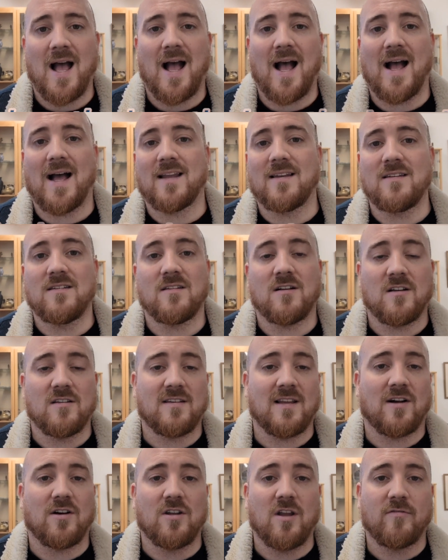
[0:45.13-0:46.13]
and I
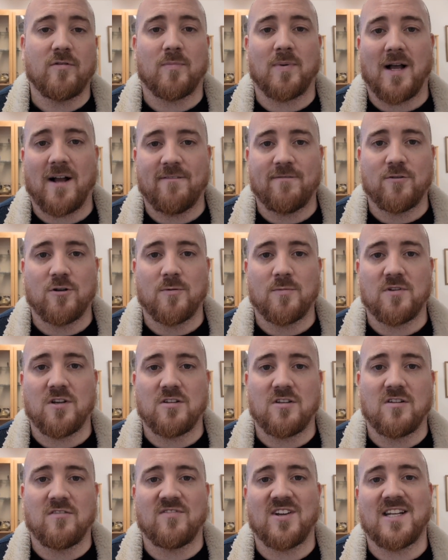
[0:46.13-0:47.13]
sell on other platforms such
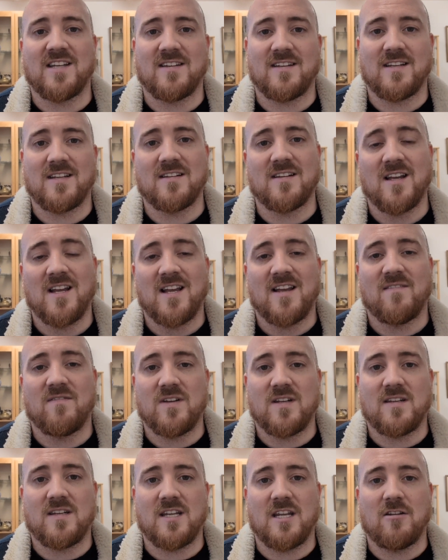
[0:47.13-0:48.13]
as Vinted,
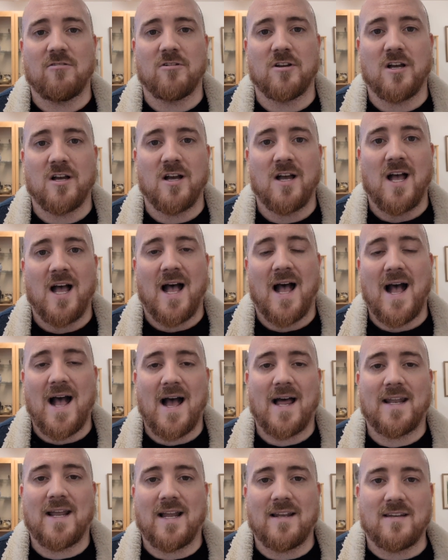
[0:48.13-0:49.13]
Vinteria,
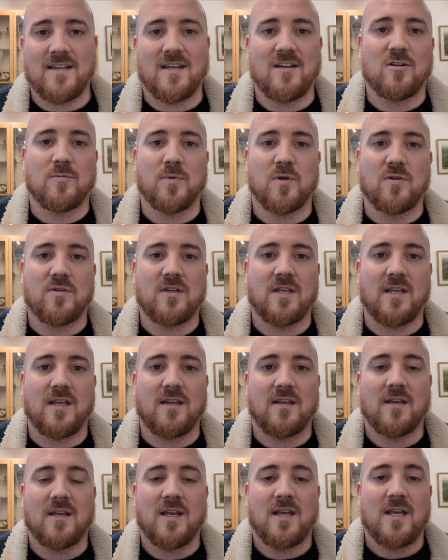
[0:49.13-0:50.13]
and Antiques
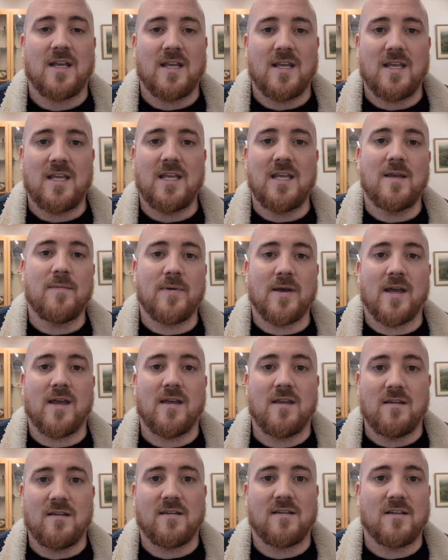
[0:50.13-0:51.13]
Boutique.
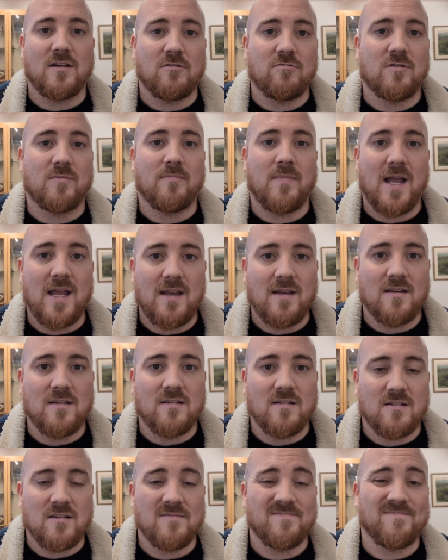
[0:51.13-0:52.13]
eBay still
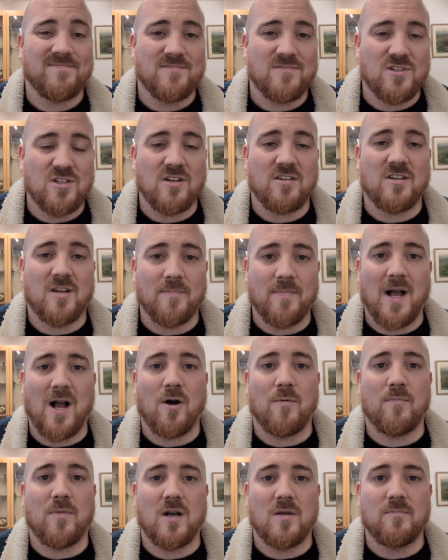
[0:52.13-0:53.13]
remains just
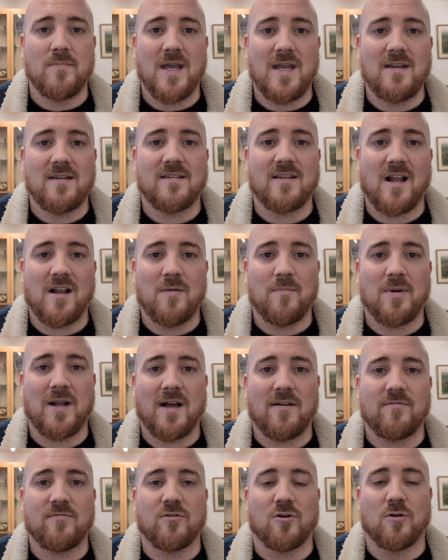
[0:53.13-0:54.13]
about my main selling
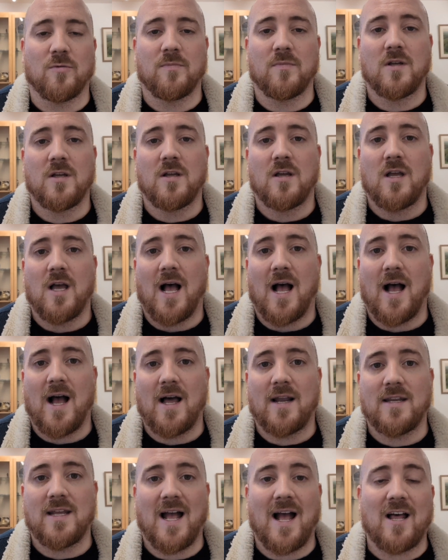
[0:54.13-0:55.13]
platform,
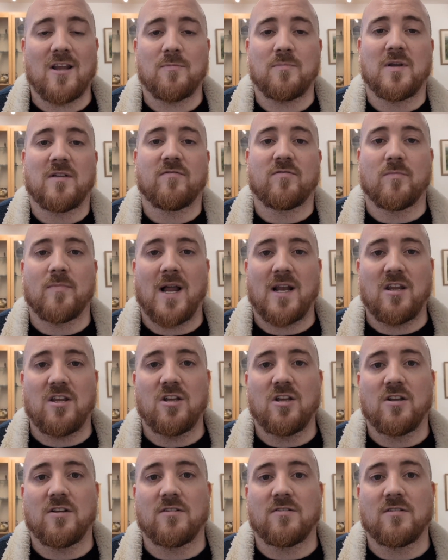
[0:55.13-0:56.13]
and it has been for many
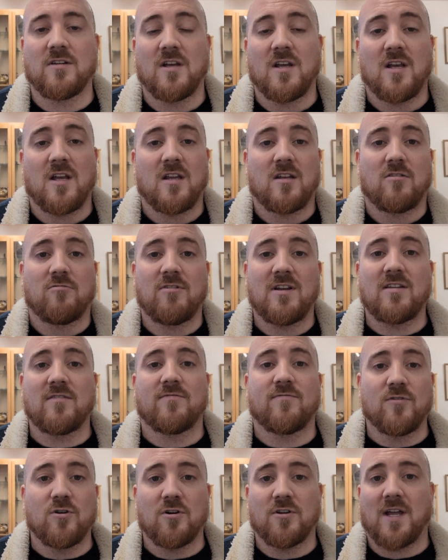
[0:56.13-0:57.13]
years. The reason
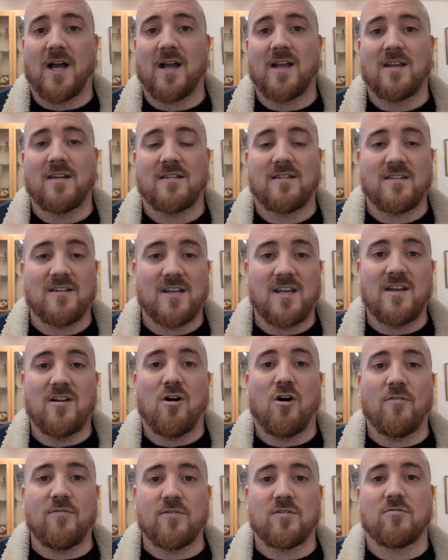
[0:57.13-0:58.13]
for that is it
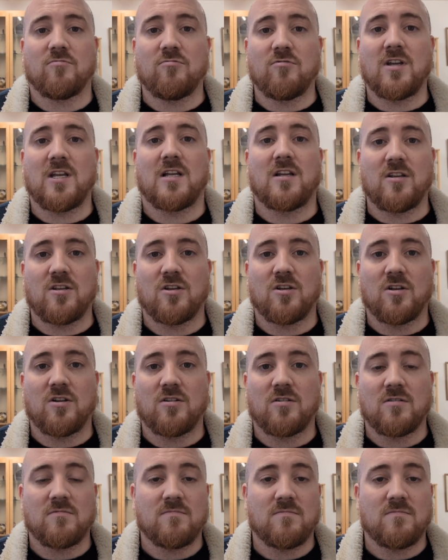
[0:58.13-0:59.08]
offers a really good